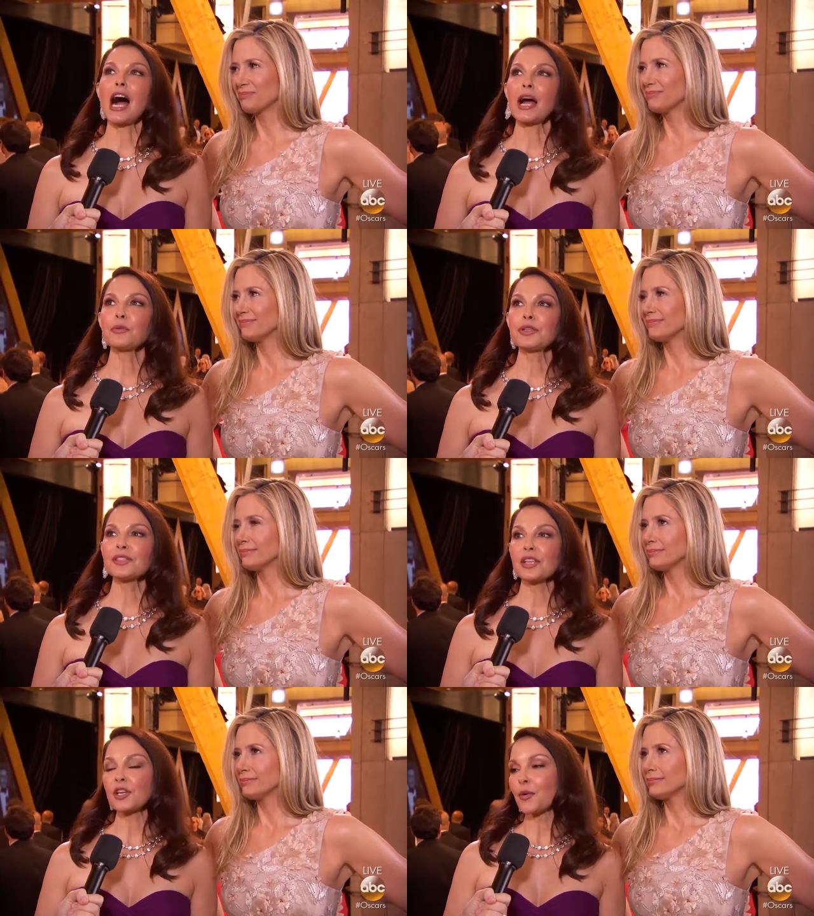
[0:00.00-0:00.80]
Speaker 1: I
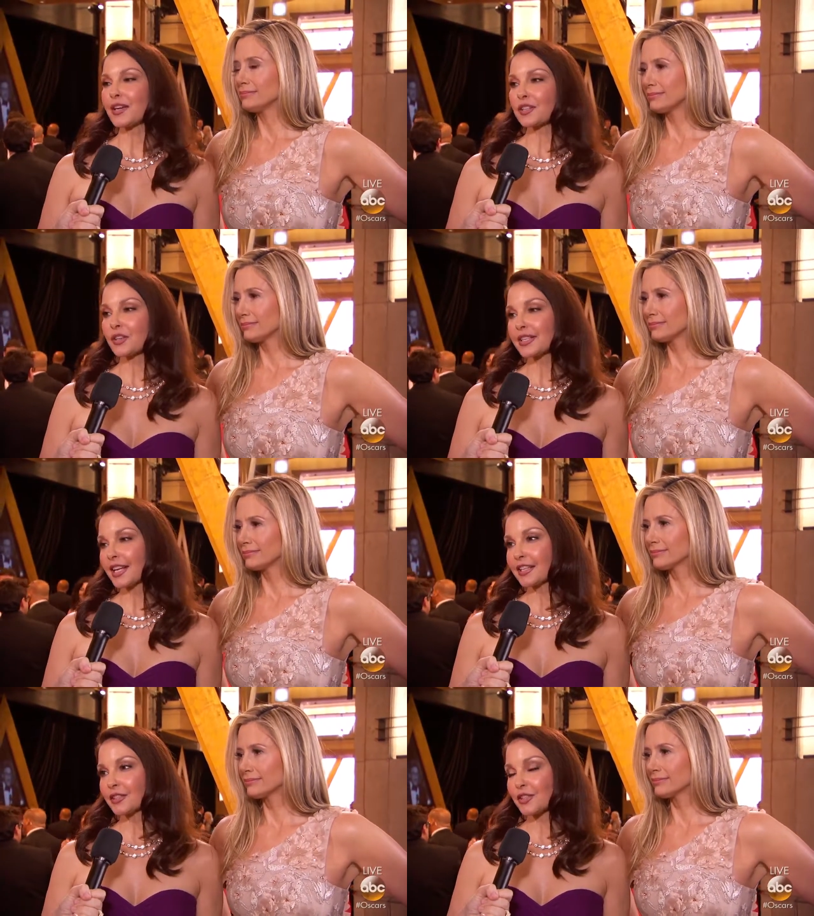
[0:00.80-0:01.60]
was, you know, I started
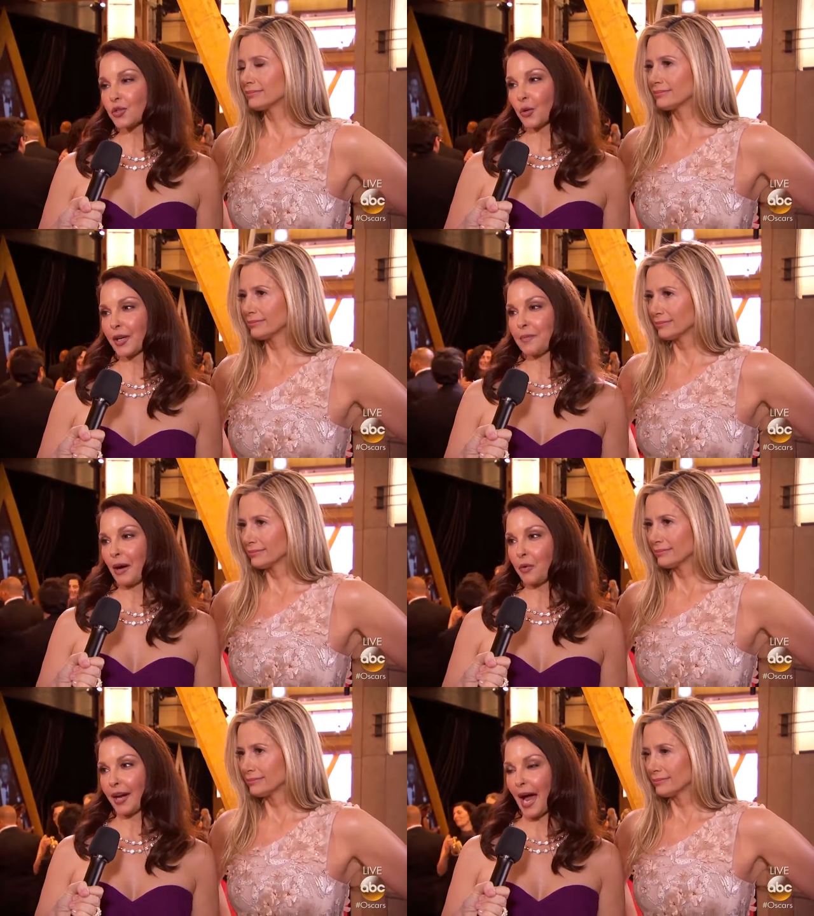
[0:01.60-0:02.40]
telling the story
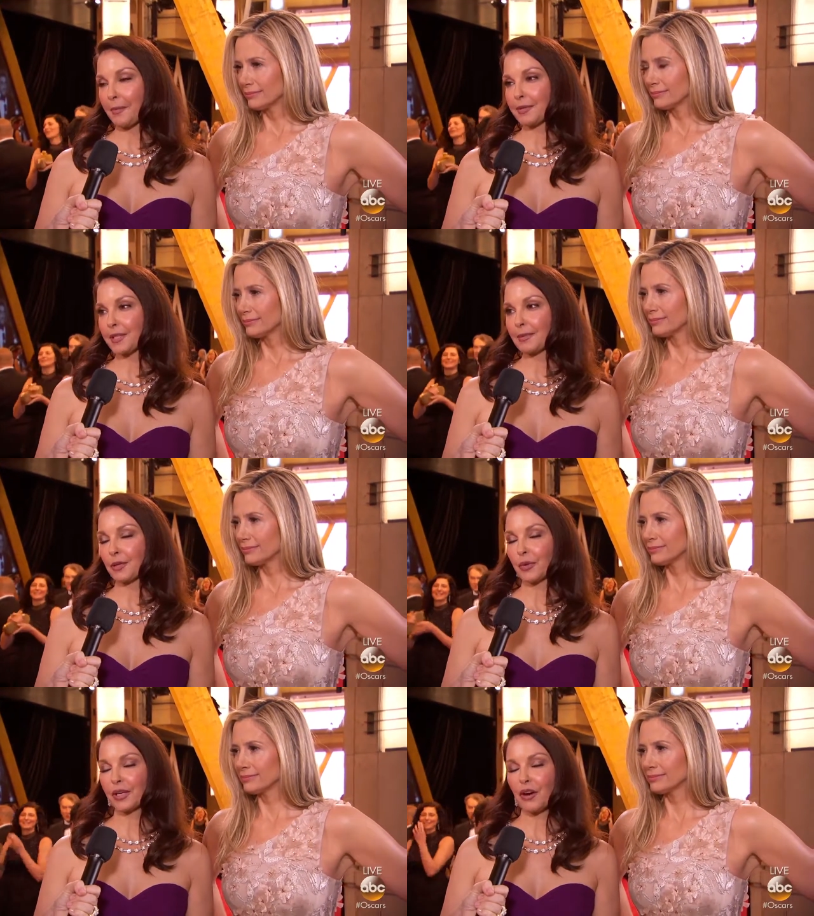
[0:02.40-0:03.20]
about what happened to me
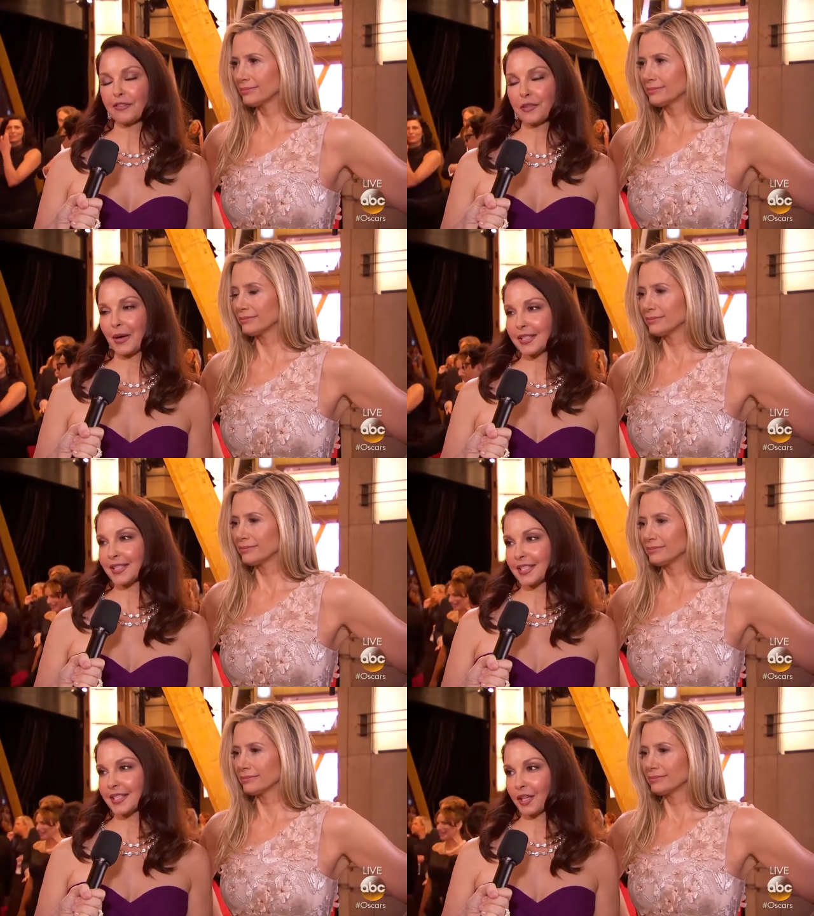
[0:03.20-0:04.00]
when Harvey
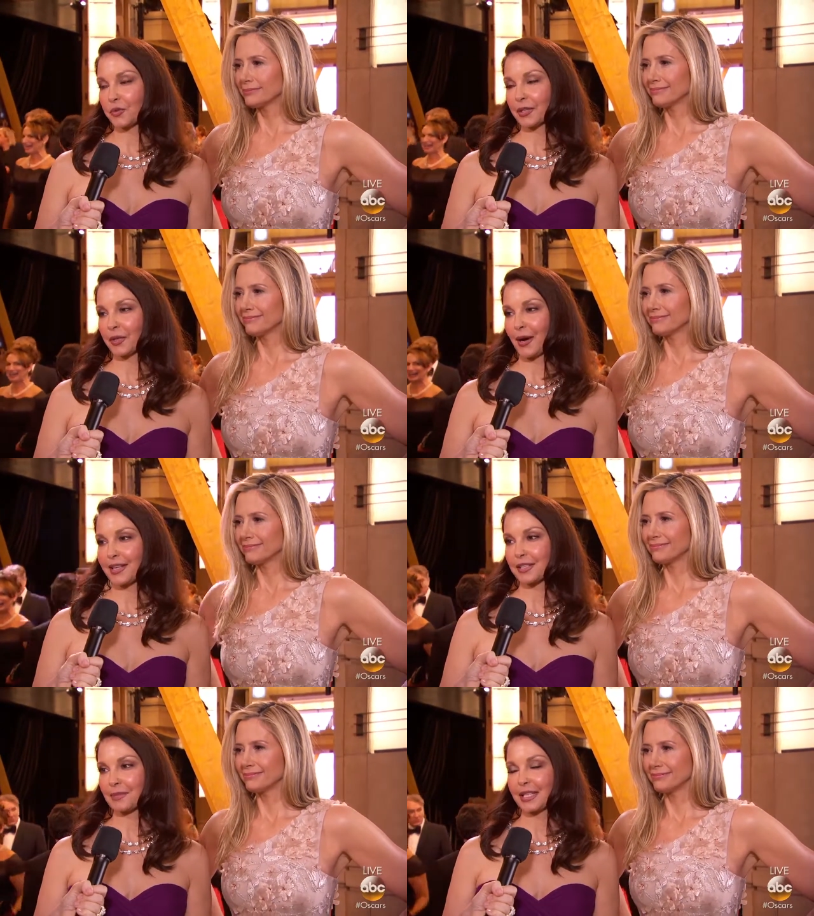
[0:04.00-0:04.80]
Weinstein sexually harassed